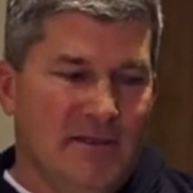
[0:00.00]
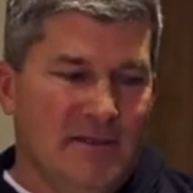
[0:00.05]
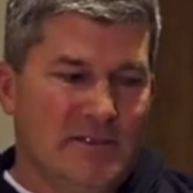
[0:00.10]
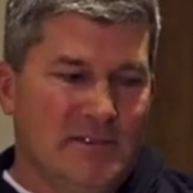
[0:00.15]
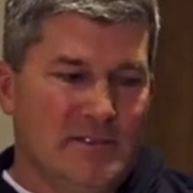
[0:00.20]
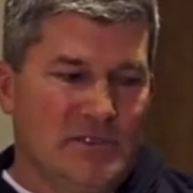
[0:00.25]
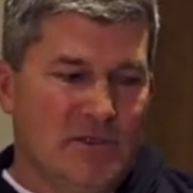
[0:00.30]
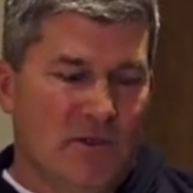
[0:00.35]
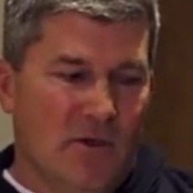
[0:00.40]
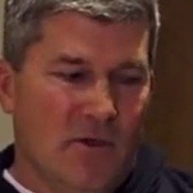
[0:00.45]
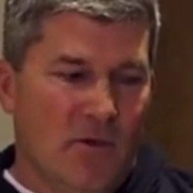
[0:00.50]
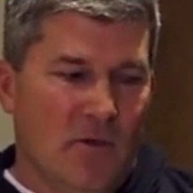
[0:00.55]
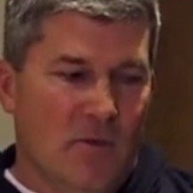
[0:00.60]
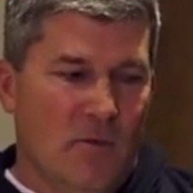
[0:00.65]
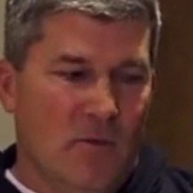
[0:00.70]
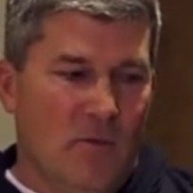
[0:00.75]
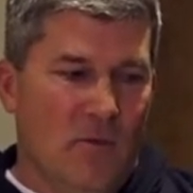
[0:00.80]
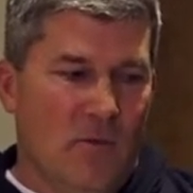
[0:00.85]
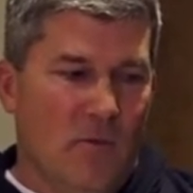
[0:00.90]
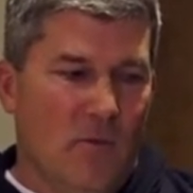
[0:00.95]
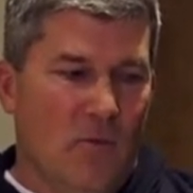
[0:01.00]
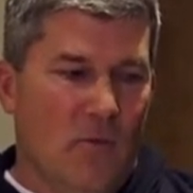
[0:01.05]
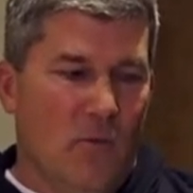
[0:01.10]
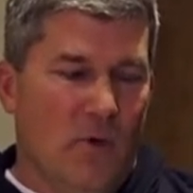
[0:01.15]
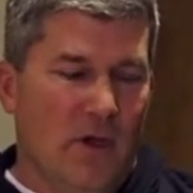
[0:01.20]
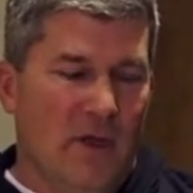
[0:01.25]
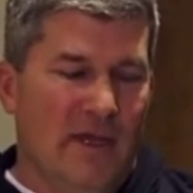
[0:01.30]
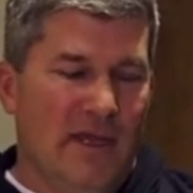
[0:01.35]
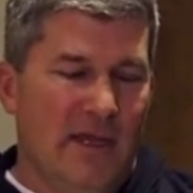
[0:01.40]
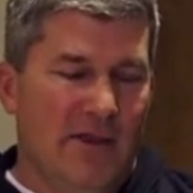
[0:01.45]
So
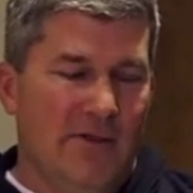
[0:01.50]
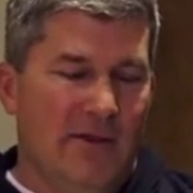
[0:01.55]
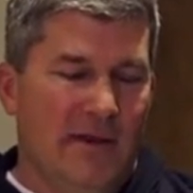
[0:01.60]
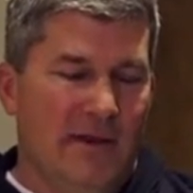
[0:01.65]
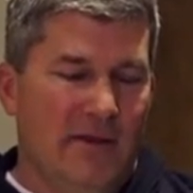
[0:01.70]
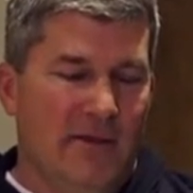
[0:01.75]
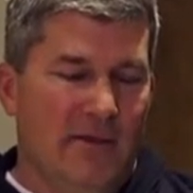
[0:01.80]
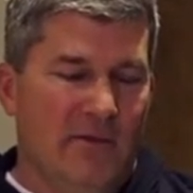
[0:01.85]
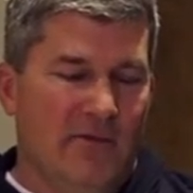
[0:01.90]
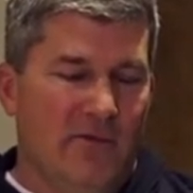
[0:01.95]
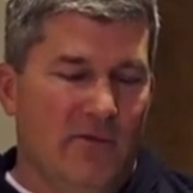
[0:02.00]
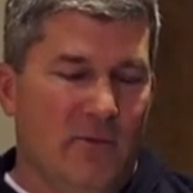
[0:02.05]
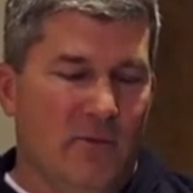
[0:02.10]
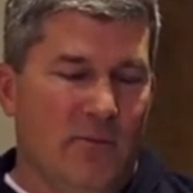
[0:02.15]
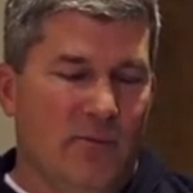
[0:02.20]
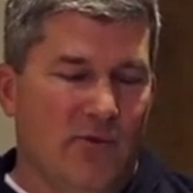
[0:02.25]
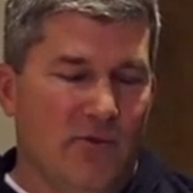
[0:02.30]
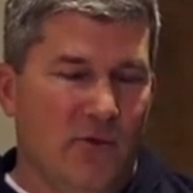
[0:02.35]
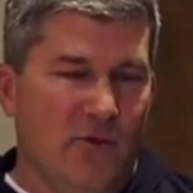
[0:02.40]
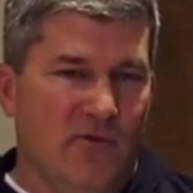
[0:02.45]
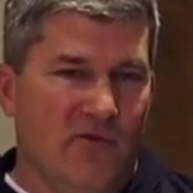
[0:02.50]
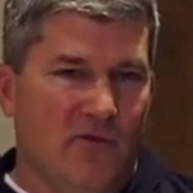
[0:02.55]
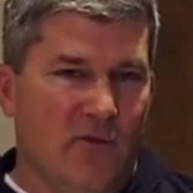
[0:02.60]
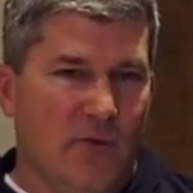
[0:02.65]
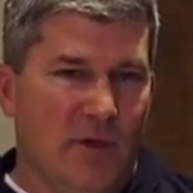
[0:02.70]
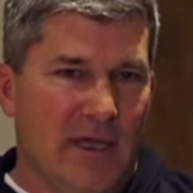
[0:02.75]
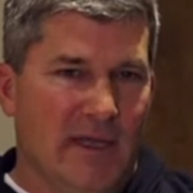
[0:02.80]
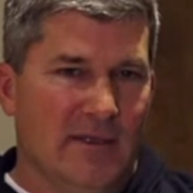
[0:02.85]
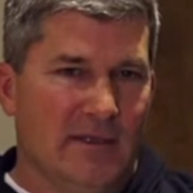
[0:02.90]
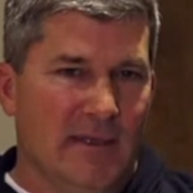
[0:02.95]
one area to improve
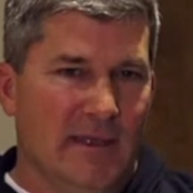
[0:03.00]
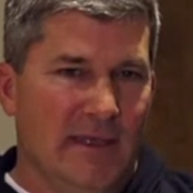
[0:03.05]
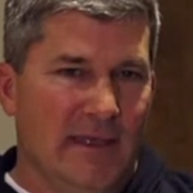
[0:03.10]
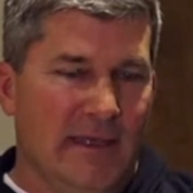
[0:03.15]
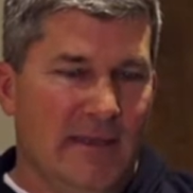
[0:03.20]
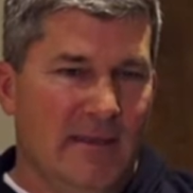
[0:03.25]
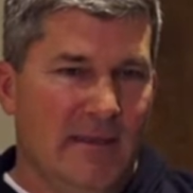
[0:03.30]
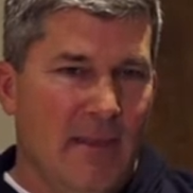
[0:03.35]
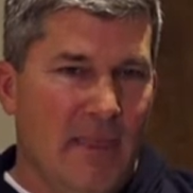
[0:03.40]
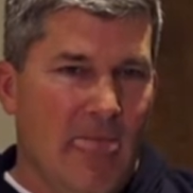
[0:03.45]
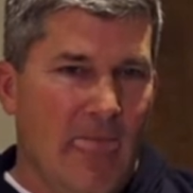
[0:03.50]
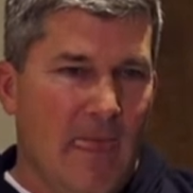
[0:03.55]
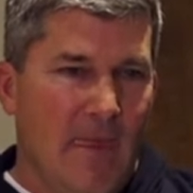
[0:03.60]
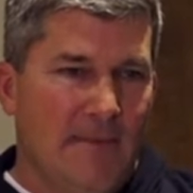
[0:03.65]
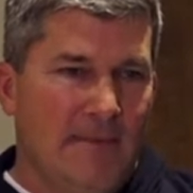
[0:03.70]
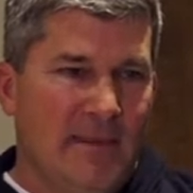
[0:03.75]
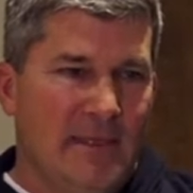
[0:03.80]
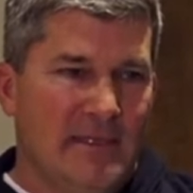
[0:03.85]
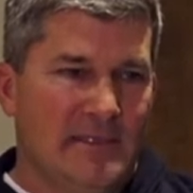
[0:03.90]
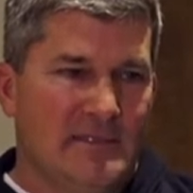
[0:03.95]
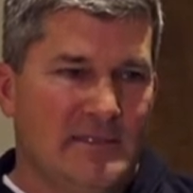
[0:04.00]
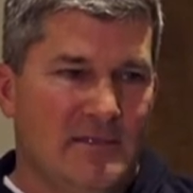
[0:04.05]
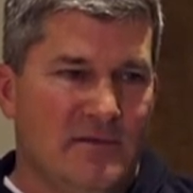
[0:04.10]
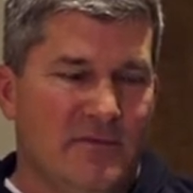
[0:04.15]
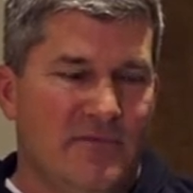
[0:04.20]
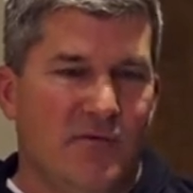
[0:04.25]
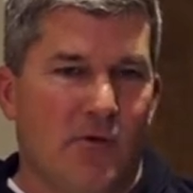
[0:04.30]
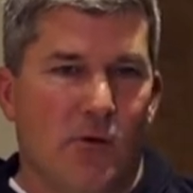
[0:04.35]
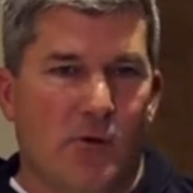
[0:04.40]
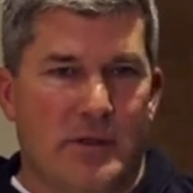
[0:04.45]
quickly is
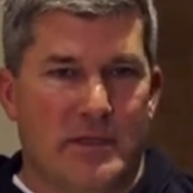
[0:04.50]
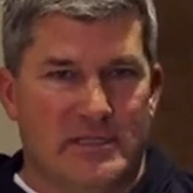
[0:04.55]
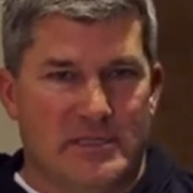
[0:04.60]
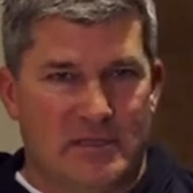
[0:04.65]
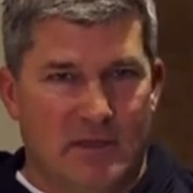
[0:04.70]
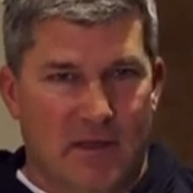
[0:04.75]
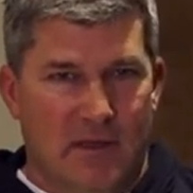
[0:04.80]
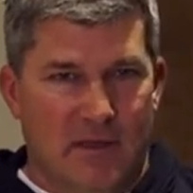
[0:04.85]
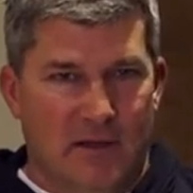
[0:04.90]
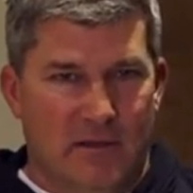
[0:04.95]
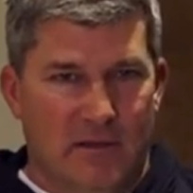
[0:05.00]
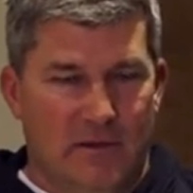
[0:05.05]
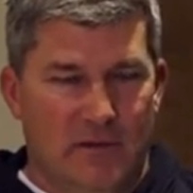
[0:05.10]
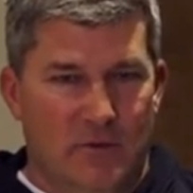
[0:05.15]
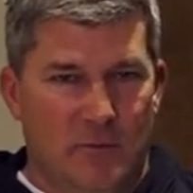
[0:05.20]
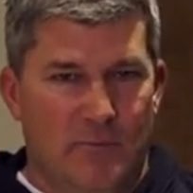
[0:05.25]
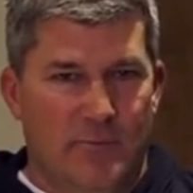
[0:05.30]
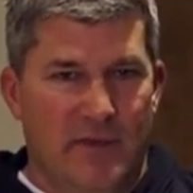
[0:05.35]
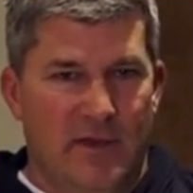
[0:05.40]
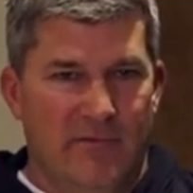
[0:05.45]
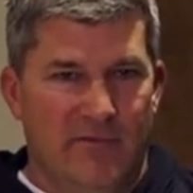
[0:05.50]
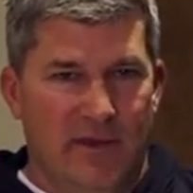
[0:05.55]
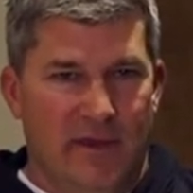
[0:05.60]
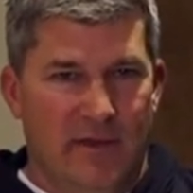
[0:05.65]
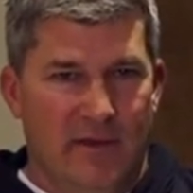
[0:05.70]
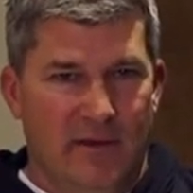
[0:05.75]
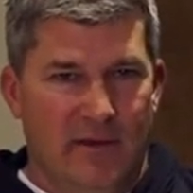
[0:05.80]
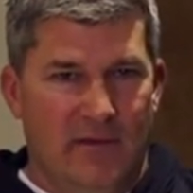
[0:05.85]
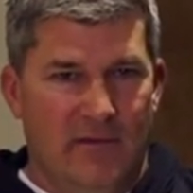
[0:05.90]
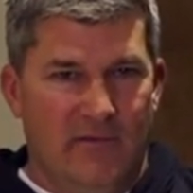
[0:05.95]
to focus on your
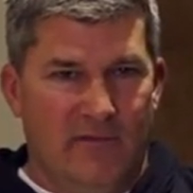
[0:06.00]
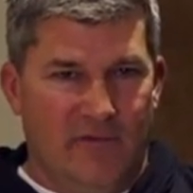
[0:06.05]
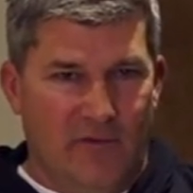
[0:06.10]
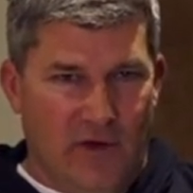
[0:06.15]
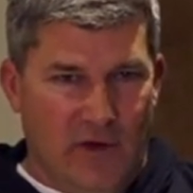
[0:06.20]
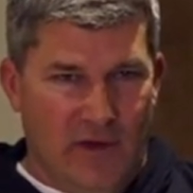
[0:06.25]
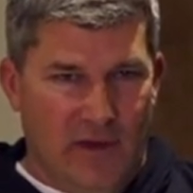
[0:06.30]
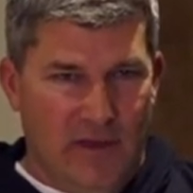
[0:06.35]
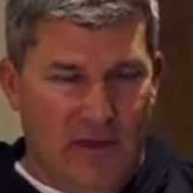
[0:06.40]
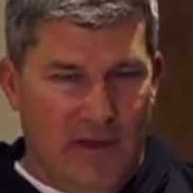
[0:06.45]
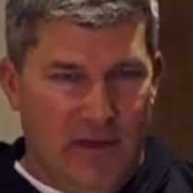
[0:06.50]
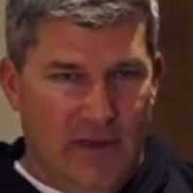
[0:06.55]
pivot foot.